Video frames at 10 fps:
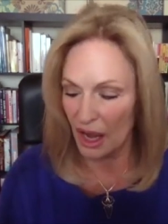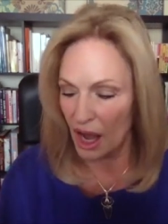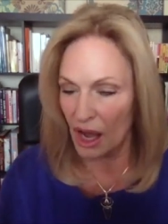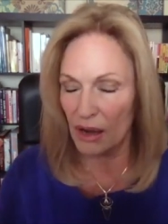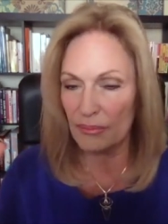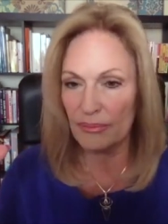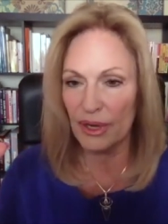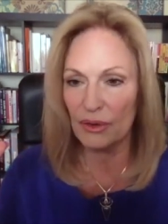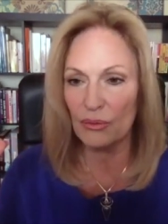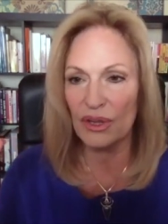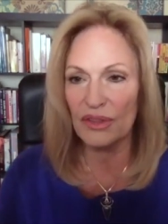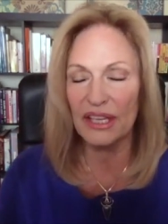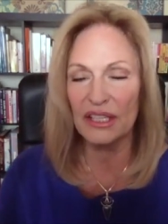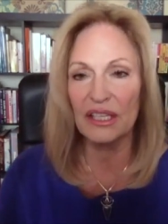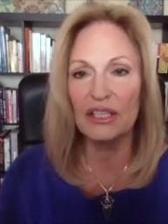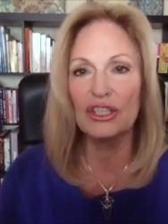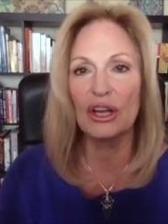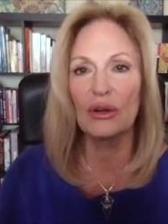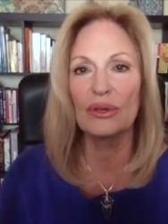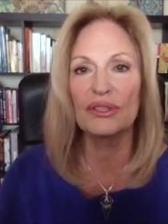Um, but what they did
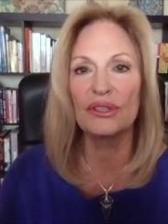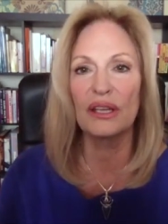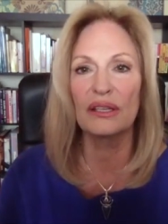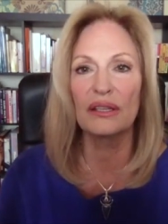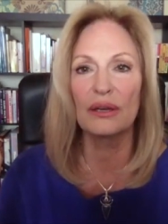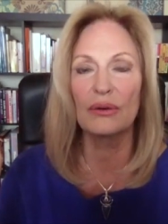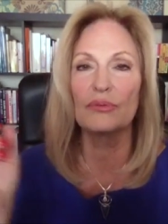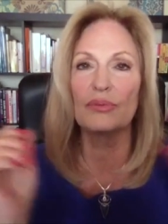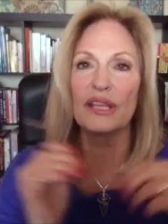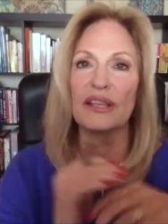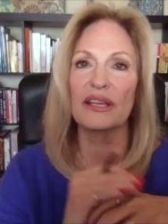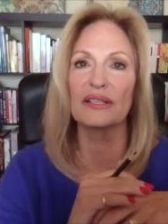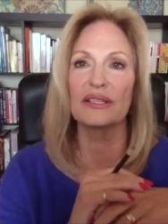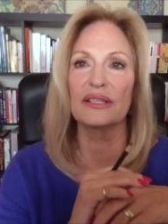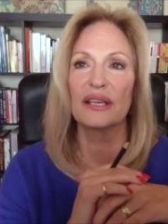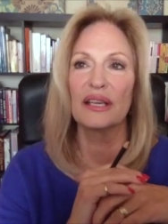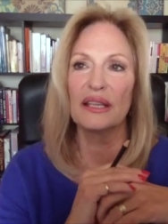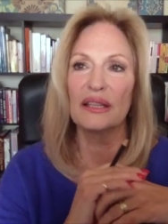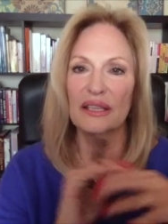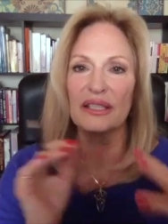show is that there would be this,
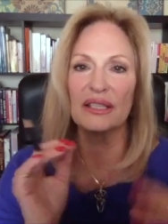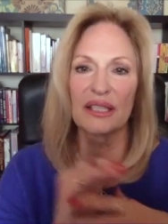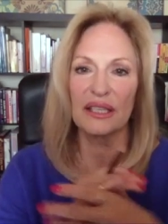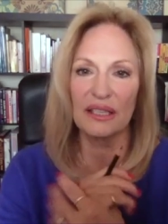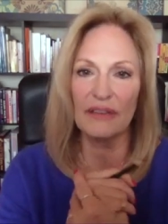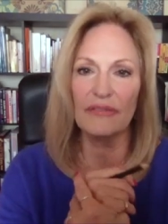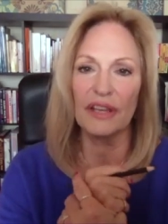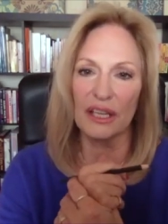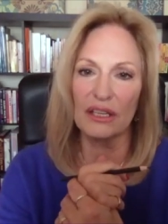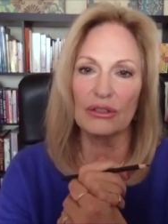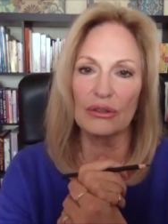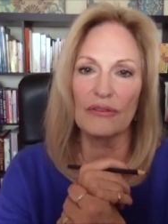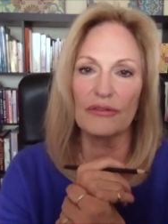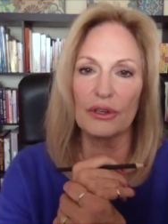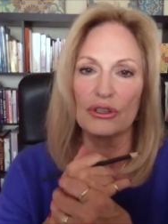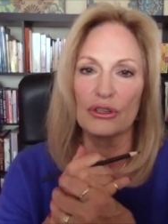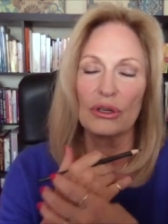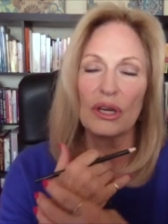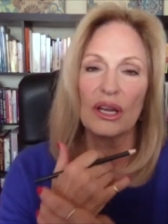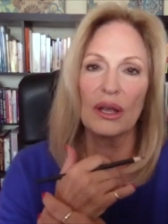and this is significant to our future,
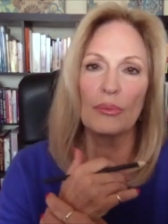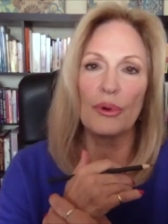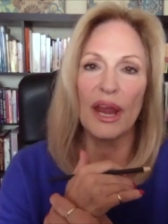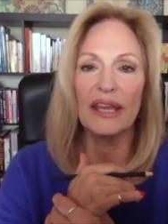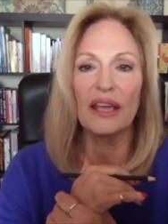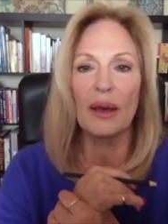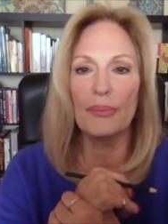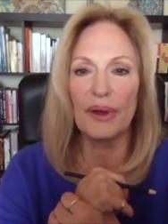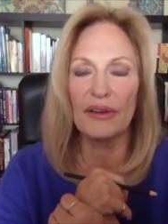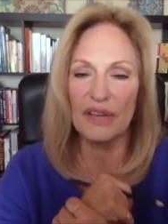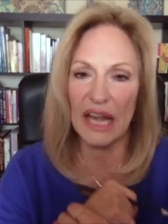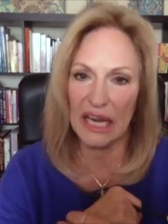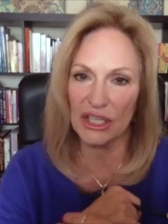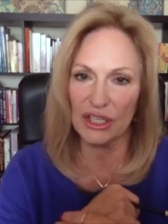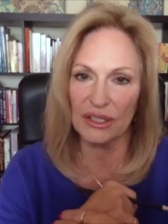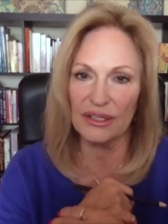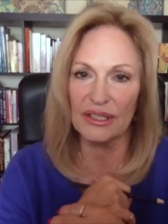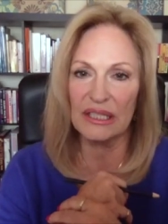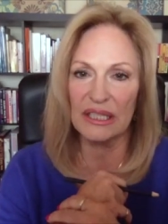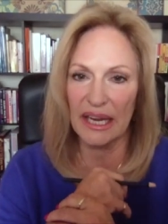breakup of nation
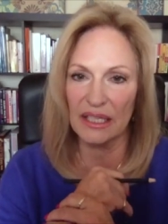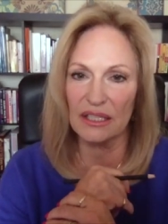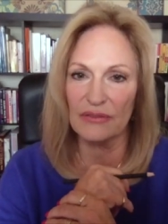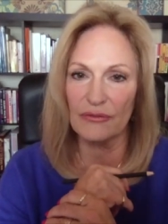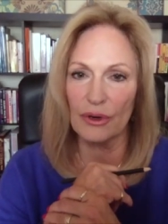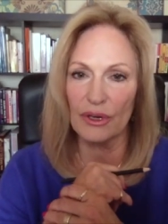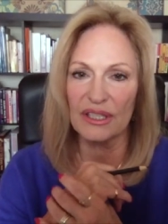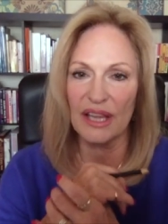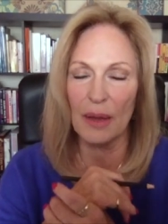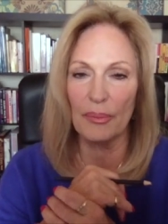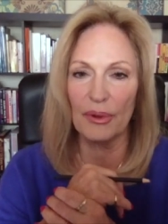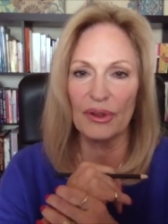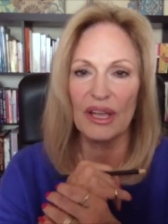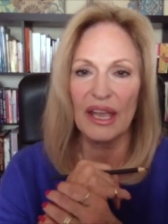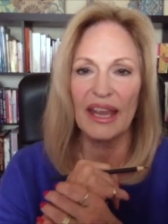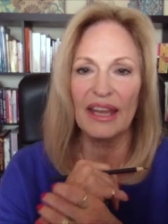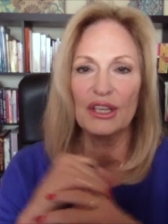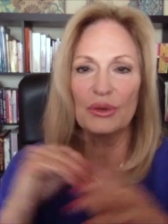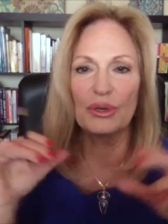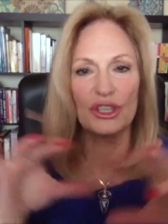states, for example, and
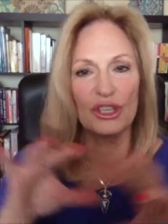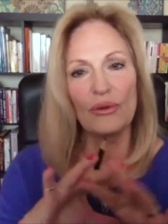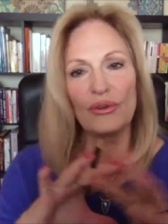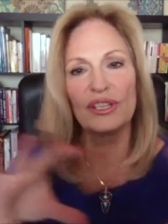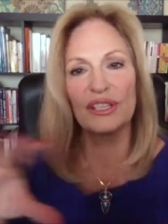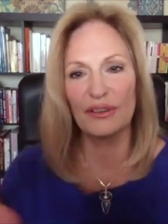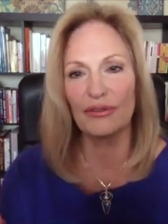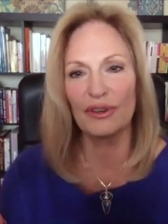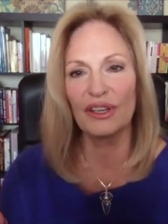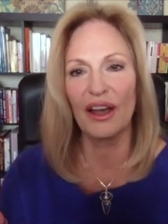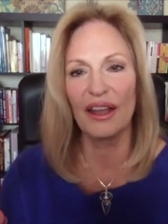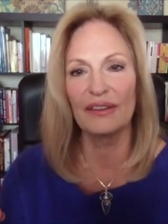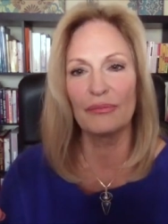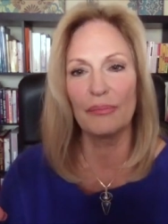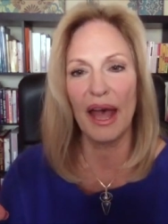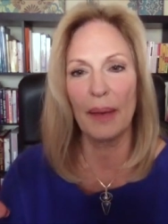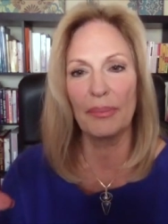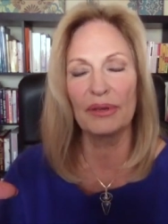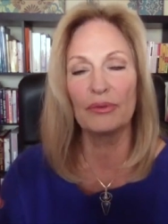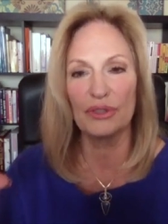you were shown a different kind of map,
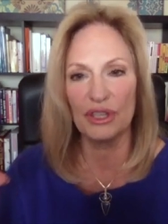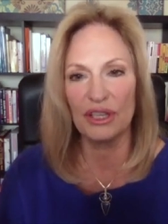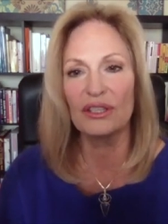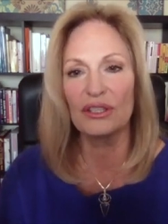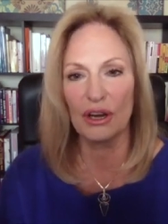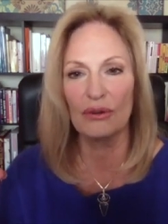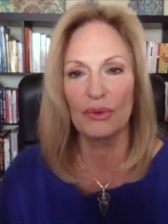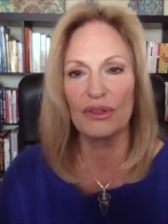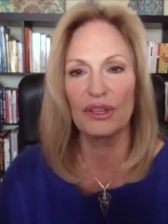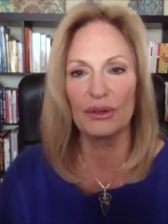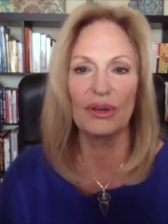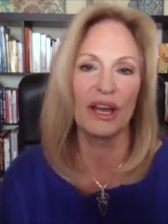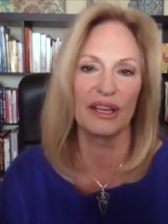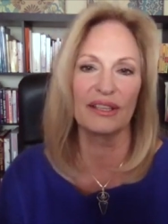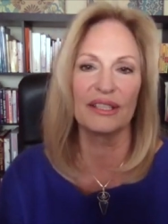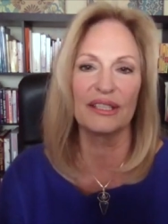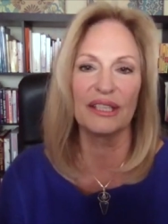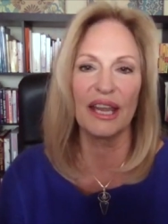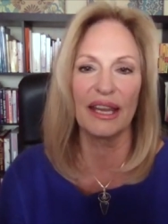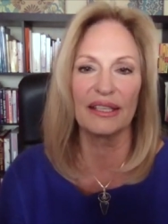and we'll just start with the United
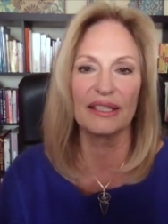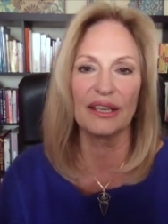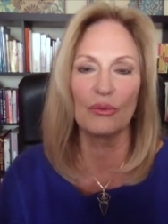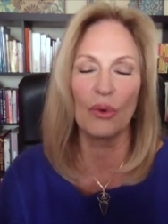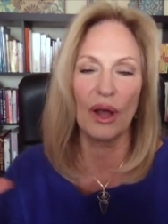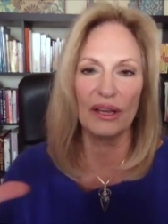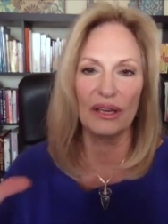States and what